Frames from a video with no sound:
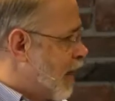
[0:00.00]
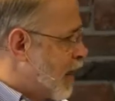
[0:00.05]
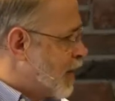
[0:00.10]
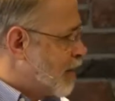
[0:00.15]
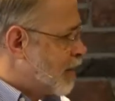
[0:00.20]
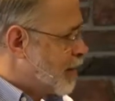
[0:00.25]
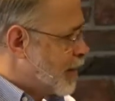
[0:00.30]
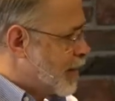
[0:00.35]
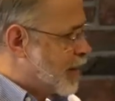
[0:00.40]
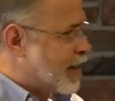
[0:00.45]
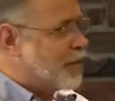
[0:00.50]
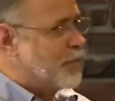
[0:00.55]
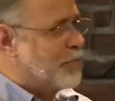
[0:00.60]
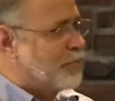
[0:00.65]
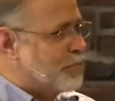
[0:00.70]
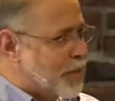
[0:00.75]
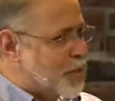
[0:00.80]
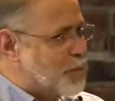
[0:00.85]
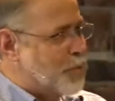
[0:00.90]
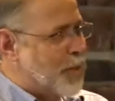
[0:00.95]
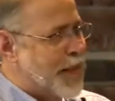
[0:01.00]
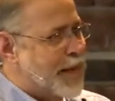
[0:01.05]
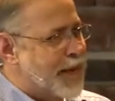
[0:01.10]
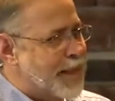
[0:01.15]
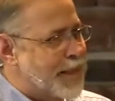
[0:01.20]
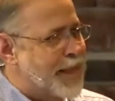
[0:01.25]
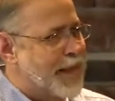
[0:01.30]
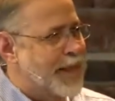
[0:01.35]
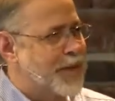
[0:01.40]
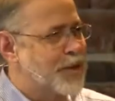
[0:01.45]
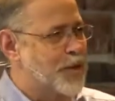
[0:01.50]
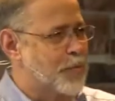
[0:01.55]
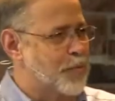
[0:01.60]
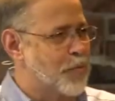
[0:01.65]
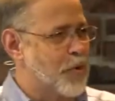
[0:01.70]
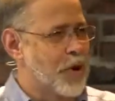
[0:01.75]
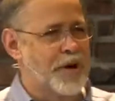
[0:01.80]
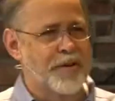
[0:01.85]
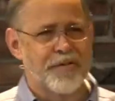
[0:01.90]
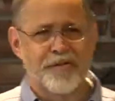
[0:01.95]
and, you know, explaining things. She
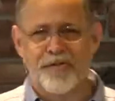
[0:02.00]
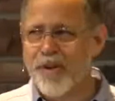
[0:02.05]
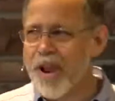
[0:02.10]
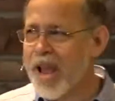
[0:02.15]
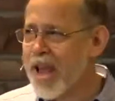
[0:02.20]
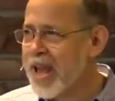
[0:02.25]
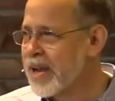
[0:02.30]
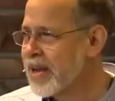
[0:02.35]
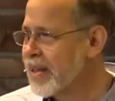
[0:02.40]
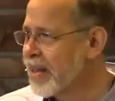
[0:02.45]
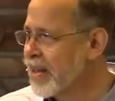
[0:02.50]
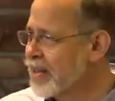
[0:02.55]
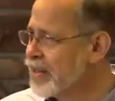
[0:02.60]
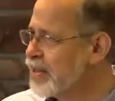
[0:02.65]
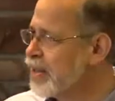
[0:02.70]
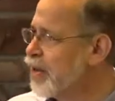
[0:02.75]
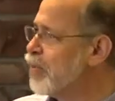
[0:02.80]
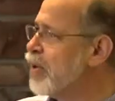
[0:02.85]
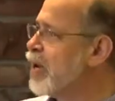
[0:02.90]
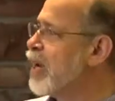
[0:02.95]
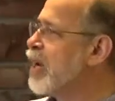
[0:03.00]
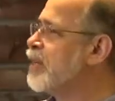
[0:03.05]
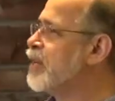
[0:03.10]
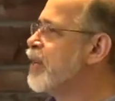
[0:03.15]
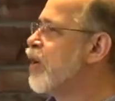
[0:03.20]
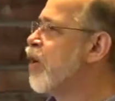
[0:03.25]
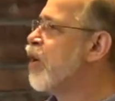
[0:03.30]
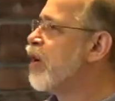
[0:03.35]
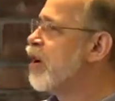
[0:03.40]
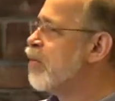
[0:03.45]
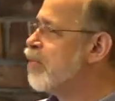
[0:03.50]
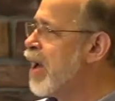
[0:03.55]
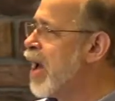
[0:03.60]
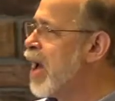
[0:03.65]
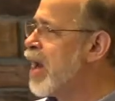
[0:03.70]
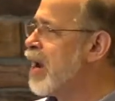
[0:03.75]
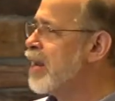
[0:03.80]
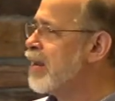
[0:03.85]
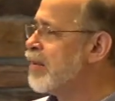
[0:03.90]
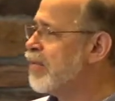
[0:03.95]
brought a friend, and then someone else heard
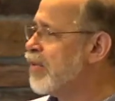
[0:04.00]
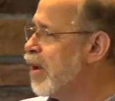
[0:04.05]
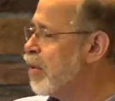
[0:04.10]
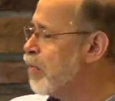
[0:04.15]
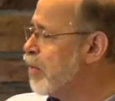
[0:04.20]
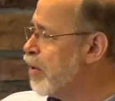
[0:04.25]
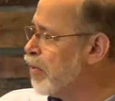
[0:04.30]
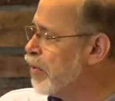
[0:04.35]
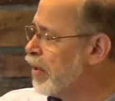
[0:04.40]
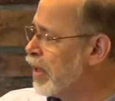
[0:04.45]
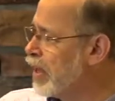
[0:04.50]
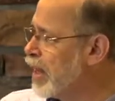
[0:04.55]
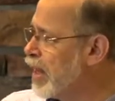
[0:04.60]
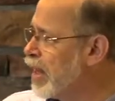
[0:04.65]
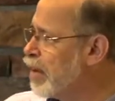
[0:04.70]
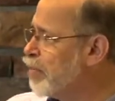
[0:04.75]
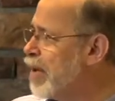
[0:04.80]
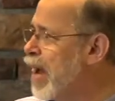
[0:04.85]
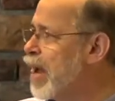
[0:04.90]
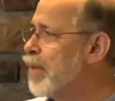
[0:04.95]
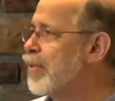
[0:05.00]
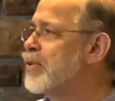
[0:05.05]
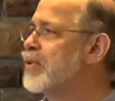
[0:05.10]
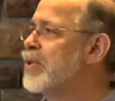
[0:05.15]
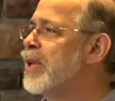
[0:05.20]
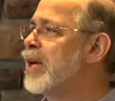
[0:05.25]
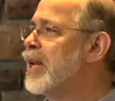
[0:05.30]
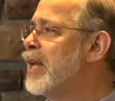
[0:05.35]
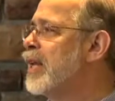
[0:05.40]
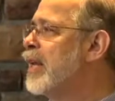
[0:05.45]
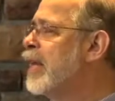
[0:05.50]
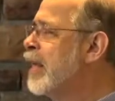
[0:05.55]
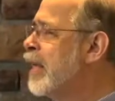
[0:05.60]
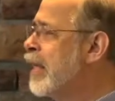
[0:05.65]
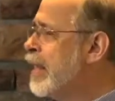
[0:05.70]
about it, thought we were leading a Bible study.